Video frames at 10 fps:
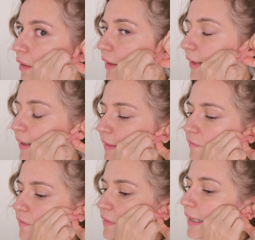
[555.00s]

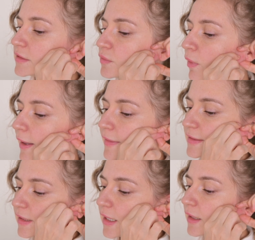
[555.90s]
And that's why the
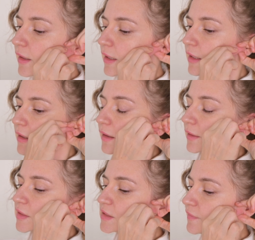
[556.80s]
skin here
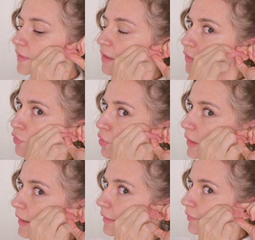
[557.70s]
is difficult to
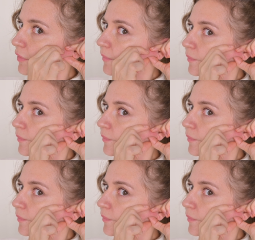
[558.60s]
collect.